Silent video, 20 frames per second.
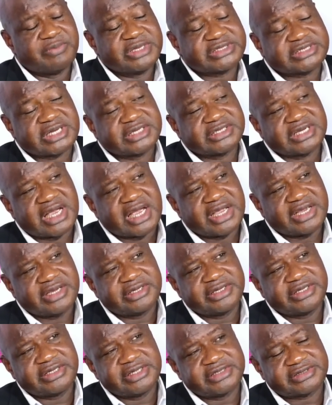Mr.
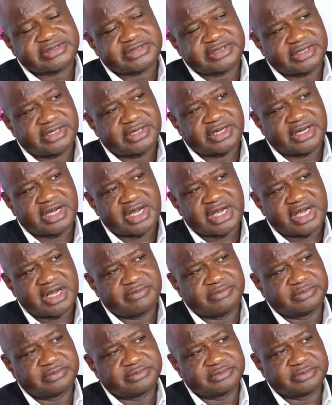Njai, it is,
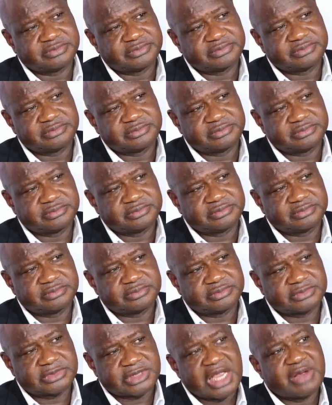
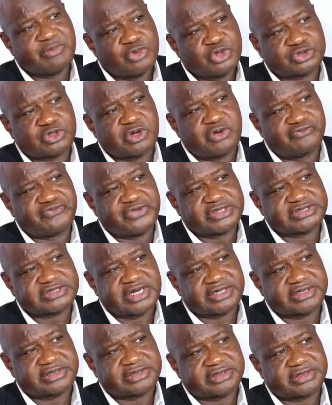I must confess
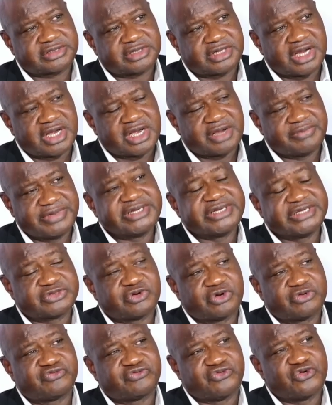that it is
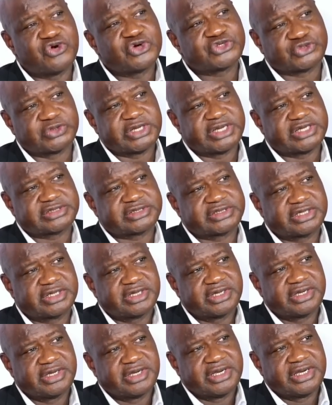unfortunate
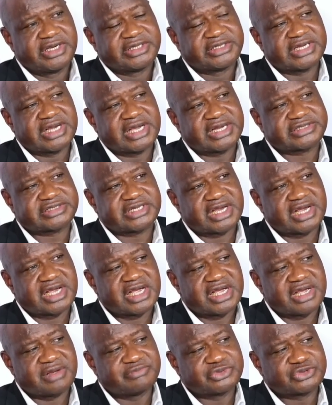that
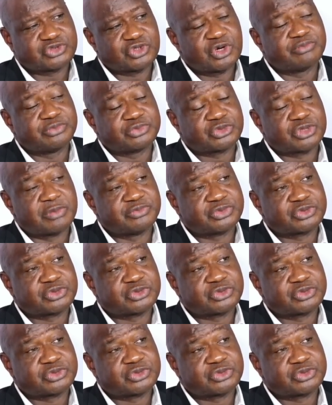some